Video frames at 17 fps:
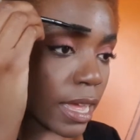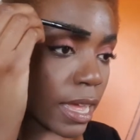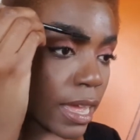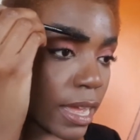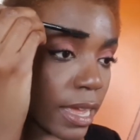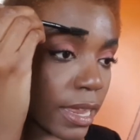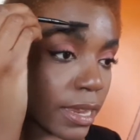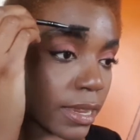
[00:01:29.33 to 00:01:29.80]

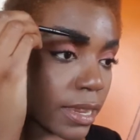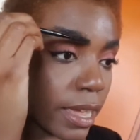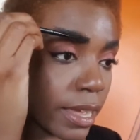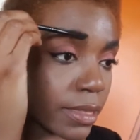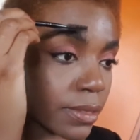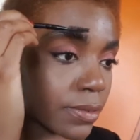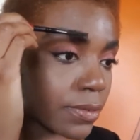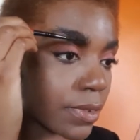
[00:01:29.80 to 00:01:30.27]
I
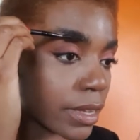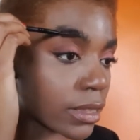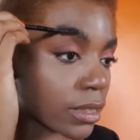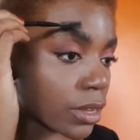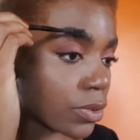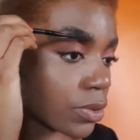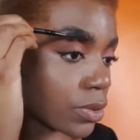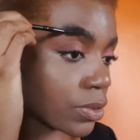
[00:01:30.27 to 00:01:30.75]
like the
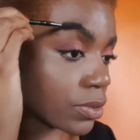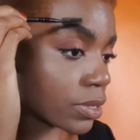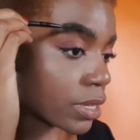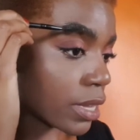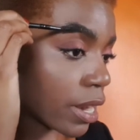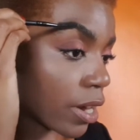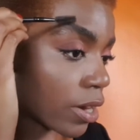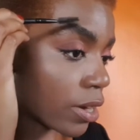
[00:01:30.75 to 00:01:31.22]
fact that we
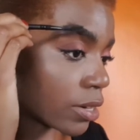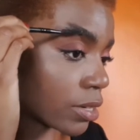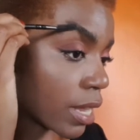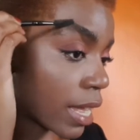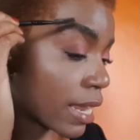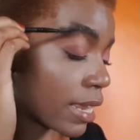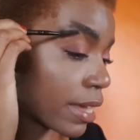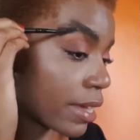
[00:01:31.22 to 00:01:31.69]
use hair.
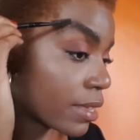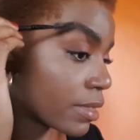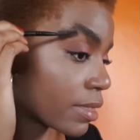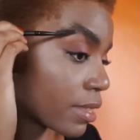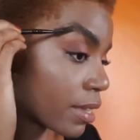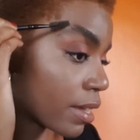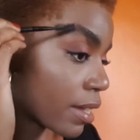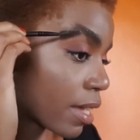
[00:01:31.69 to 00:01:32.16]
I like
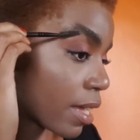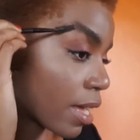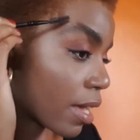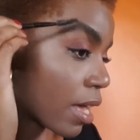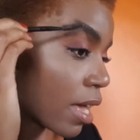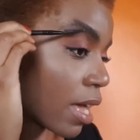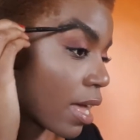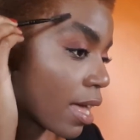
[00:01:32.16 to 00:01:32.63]

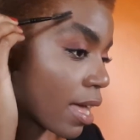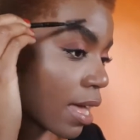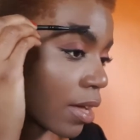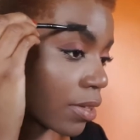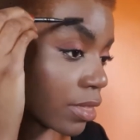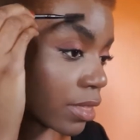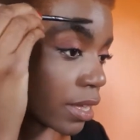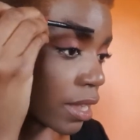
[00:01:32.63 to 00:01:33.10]

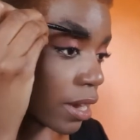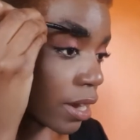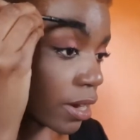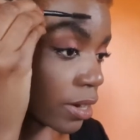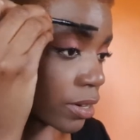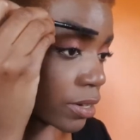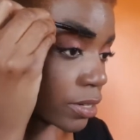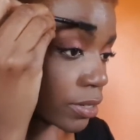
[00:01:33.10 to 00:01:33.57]
how the
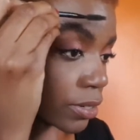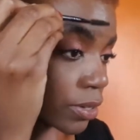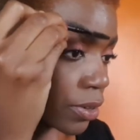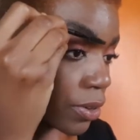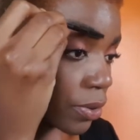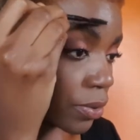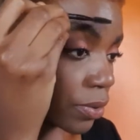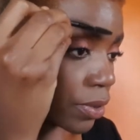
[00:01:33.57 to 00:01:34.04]
hair
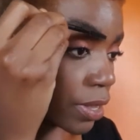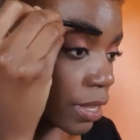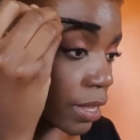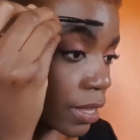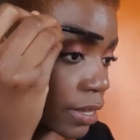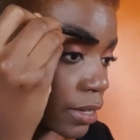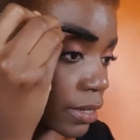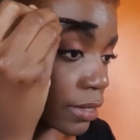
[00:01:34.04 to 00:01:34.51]
gel
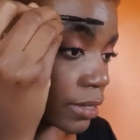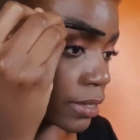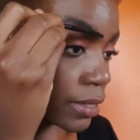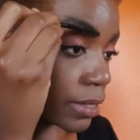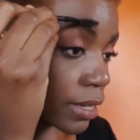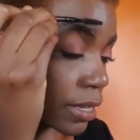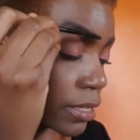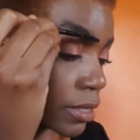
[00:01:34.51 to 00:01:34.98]

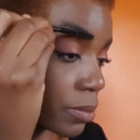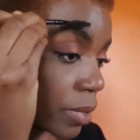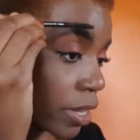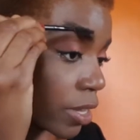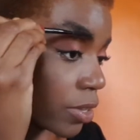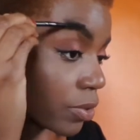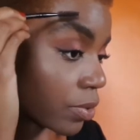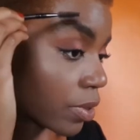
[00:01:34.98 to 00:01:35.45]
does
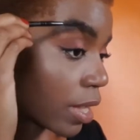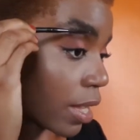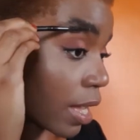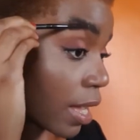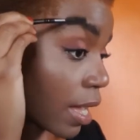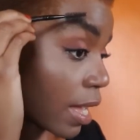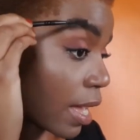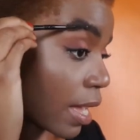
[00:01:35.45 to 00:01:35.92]
make your
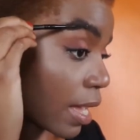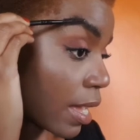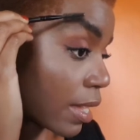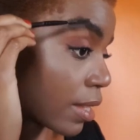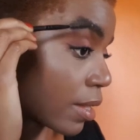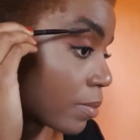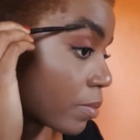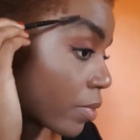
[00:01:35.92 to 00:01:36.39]

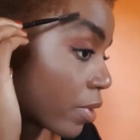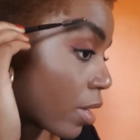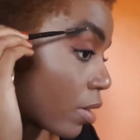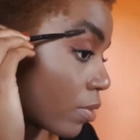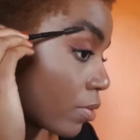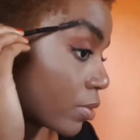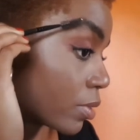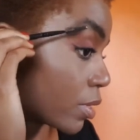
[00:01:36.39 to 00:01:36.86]

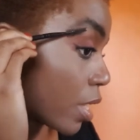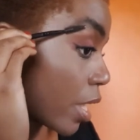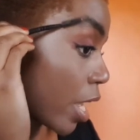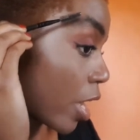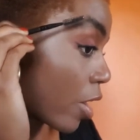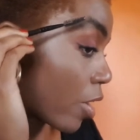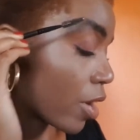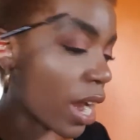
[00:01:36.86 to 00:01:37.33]
eyebrow
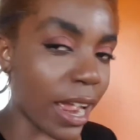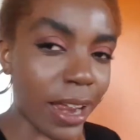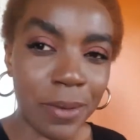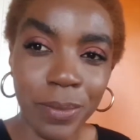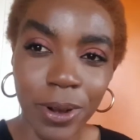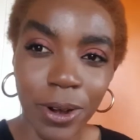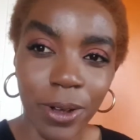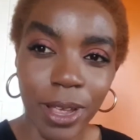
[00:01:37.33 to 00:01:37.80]

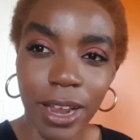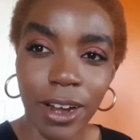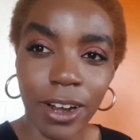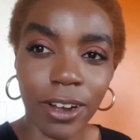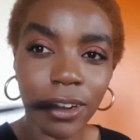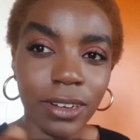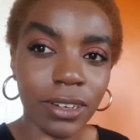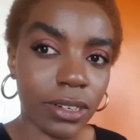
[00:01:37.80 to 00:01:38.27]

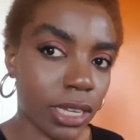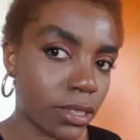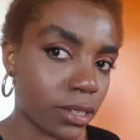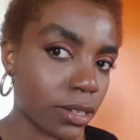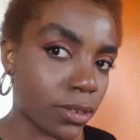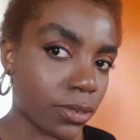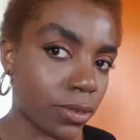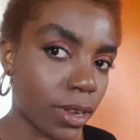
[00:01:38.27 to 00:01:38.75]
hair.
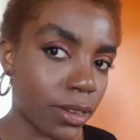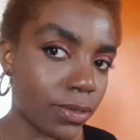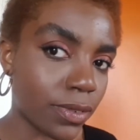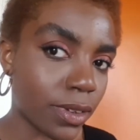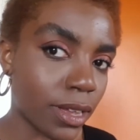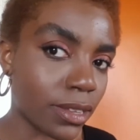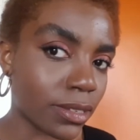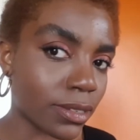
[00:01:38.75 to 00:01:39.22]
Does it
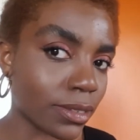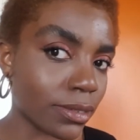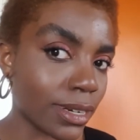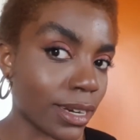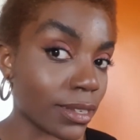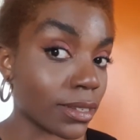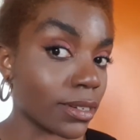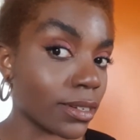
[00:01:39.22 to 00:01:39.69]
qualify as?
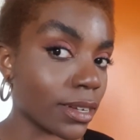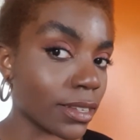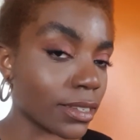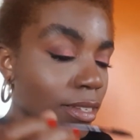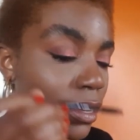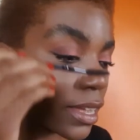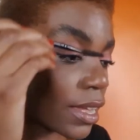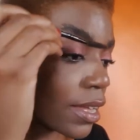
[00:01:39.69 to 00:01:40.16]
Yes, it
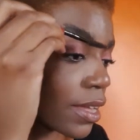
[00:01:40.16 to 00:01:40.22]
does.